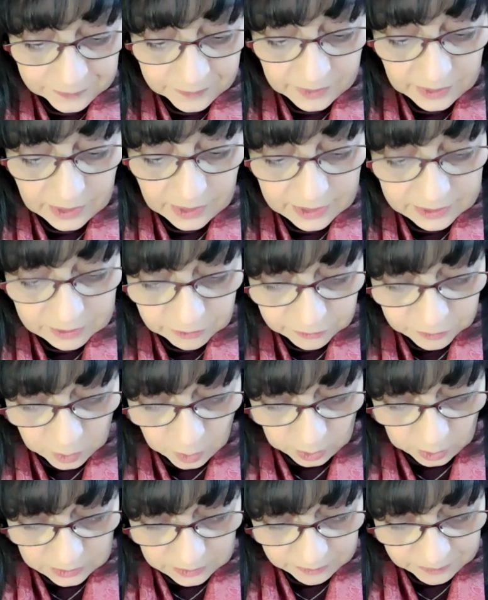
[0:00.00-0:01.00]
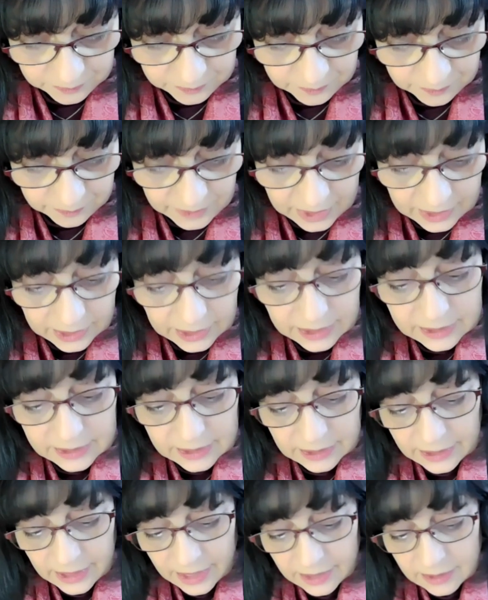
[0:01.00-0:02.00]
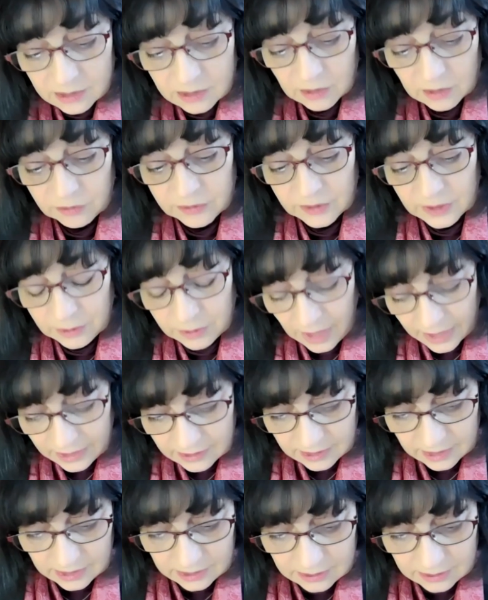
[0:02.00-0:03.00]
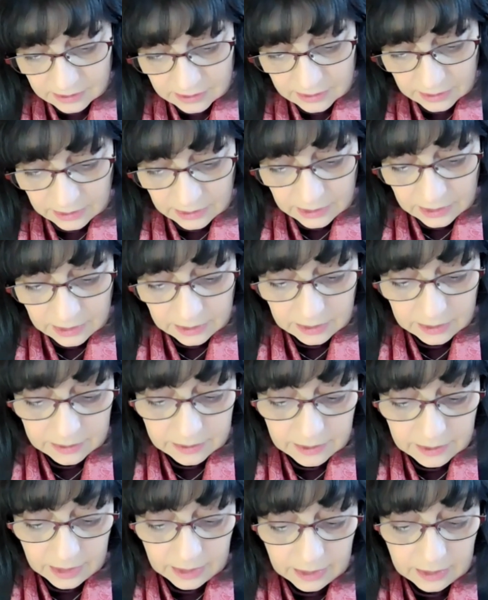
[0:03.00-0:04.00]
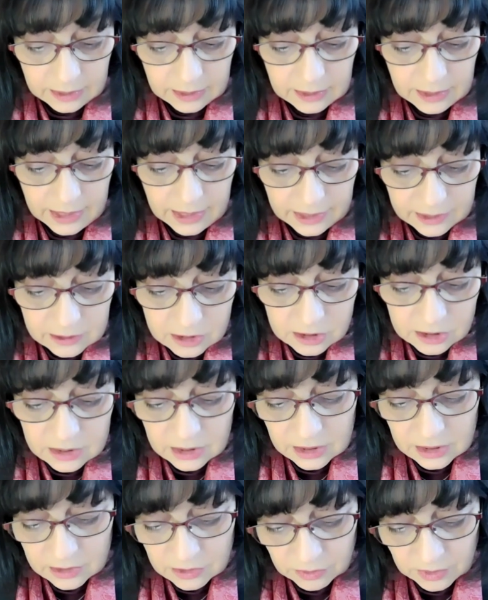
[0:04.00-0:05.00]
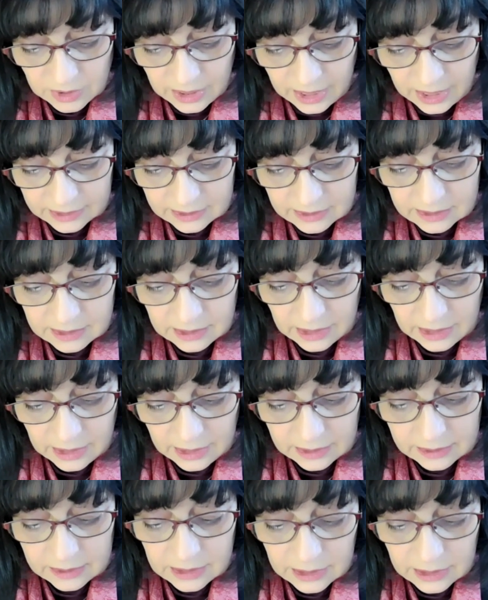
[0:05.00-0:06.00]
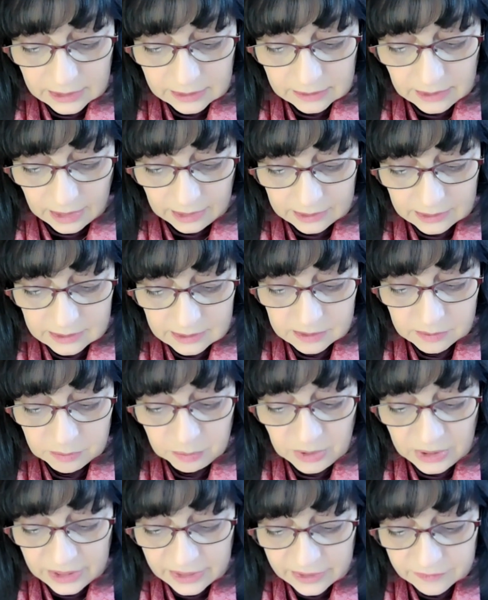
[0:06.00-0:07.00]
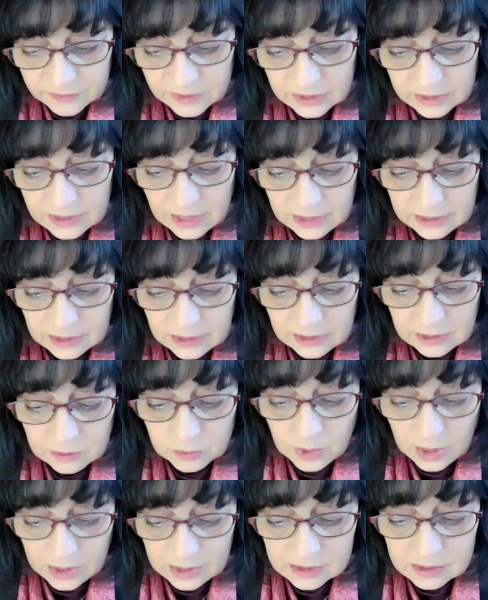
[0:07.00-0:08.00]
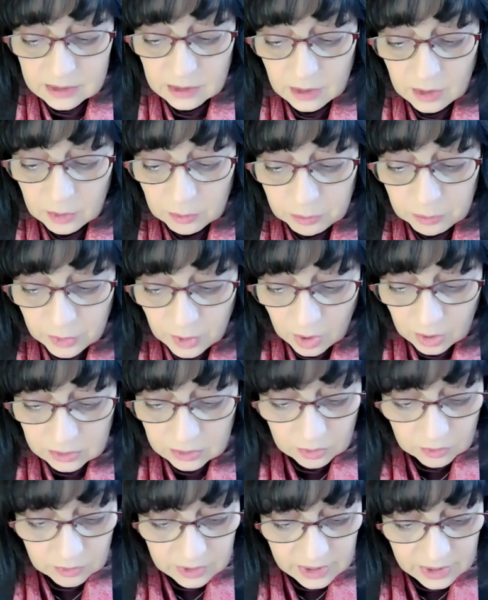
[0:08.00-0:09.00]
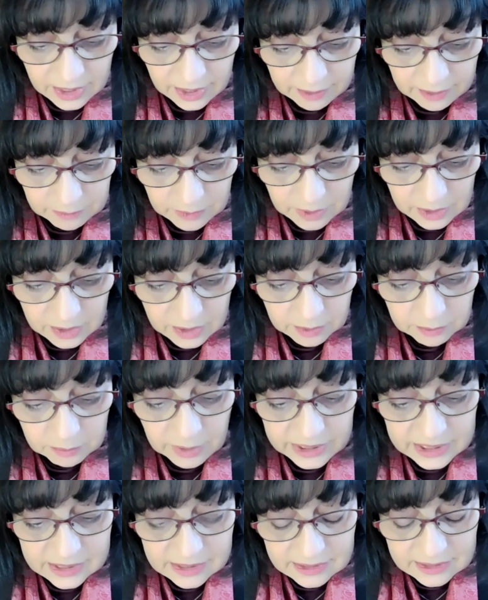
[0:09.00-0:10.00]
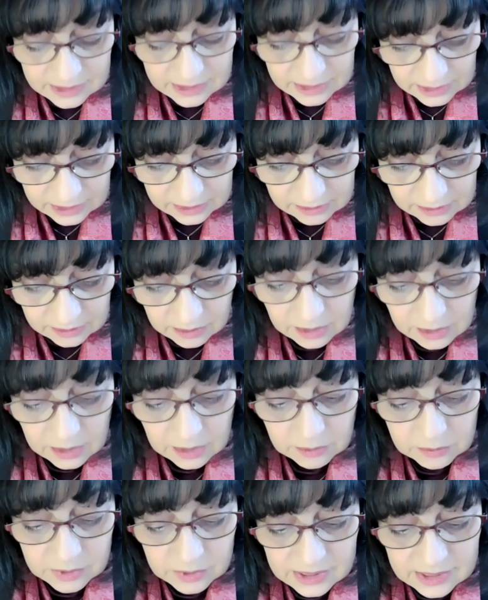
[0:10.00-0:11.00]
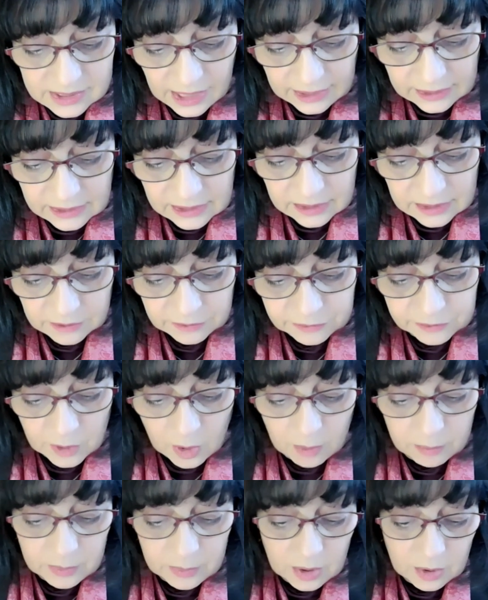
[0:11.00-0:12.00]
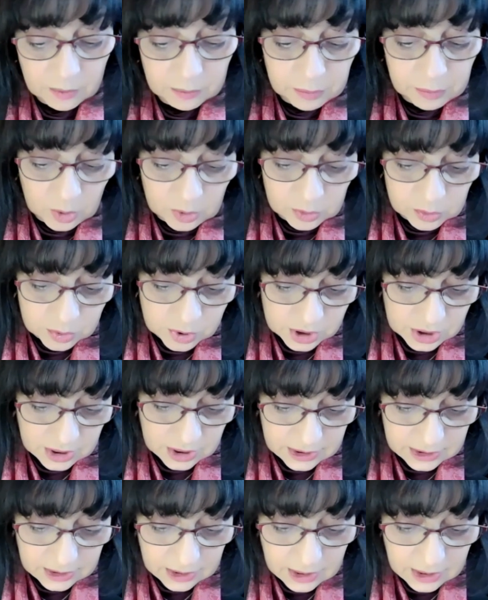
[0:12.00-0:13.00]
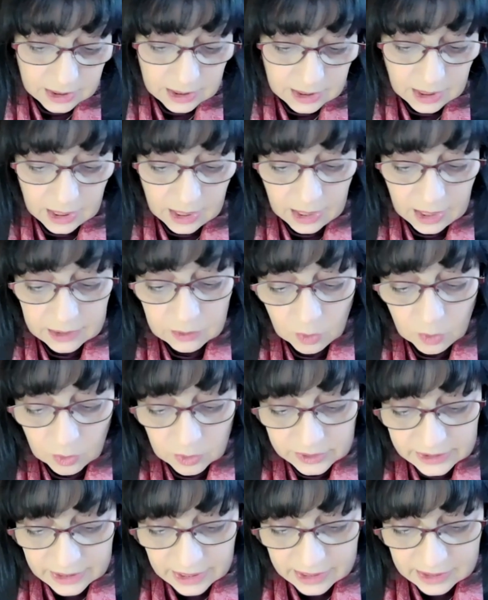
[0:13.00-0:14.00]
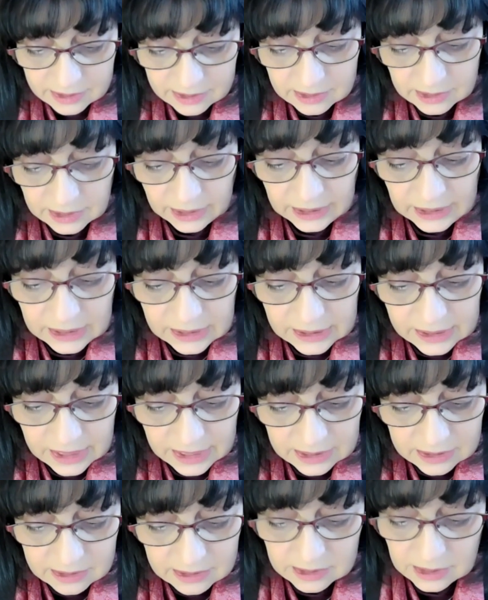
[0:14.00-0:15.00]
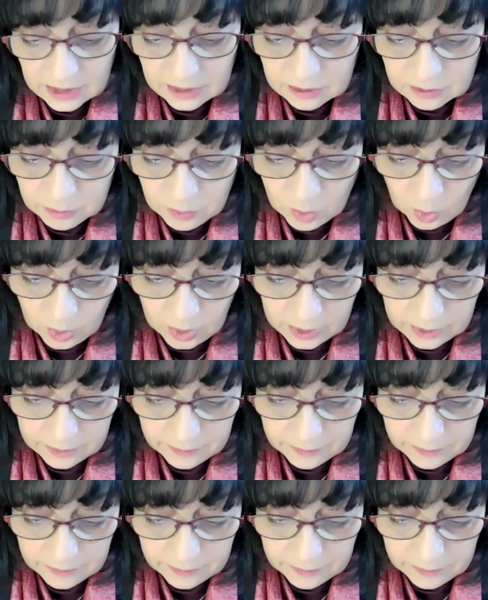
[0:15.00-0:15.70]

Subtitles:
End of quote. In the case of a crisis, the ancient Israelites and the Hittites believed that it was brought on them by a sin resulting from pollution, unholiness, illness, and more.